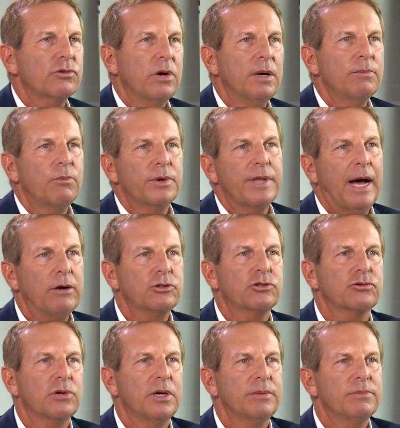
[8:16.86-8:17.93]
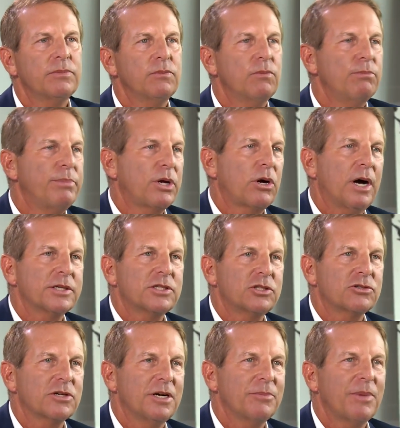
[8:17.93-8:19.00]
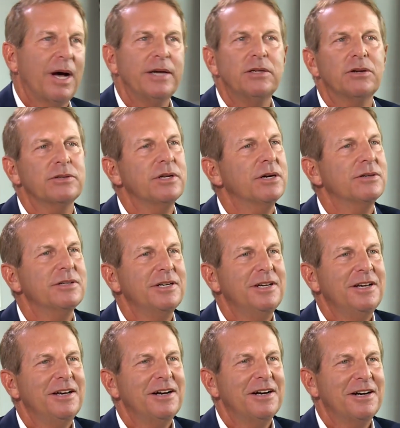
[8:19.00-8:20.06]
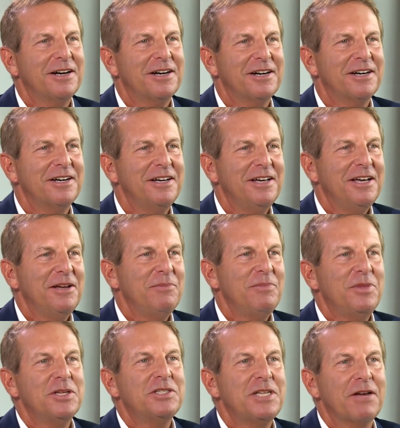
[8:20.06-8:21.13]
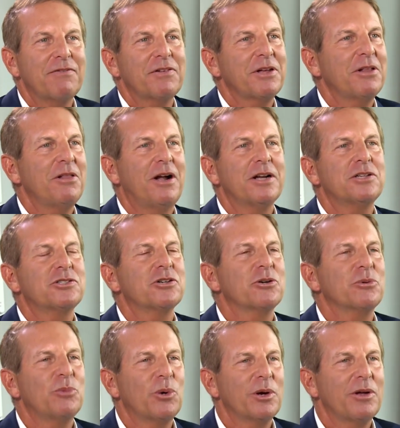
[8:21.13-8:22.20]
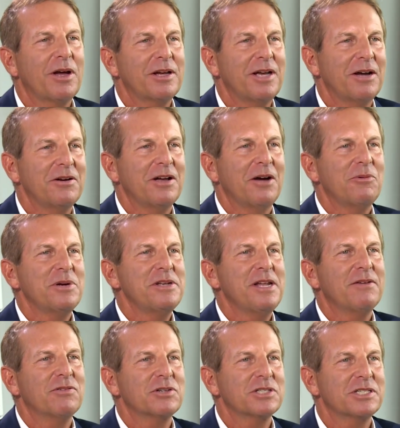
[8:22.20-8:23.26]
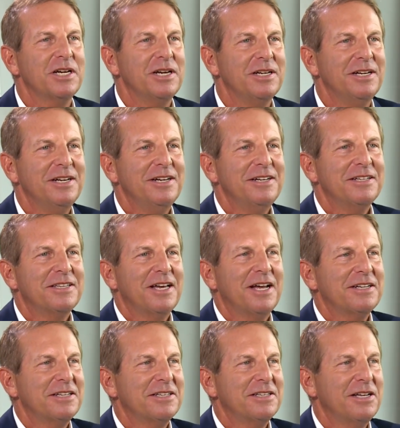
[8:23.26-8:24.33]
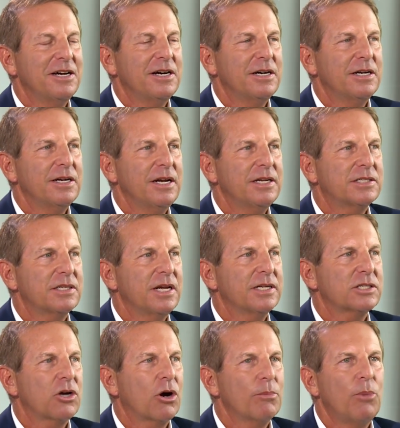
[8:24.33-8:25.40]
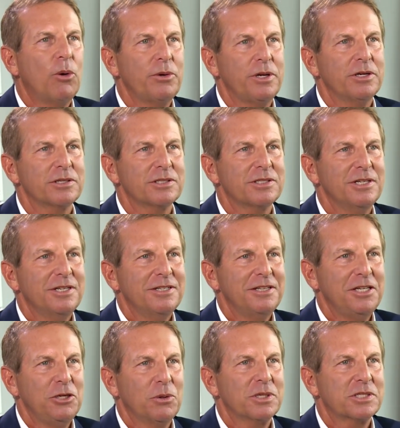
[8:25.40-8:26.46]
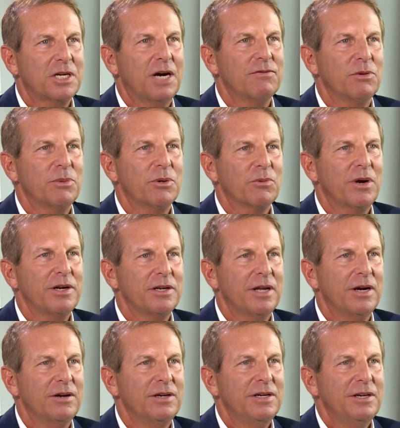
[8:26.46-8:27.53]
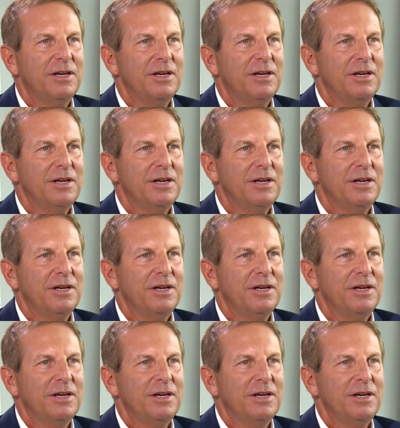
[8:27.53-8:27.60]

Trump, without Trump, because of Trump, I don't know. There's definitely a lot of turmoil. I would never say that it's harmonious, the US government right now.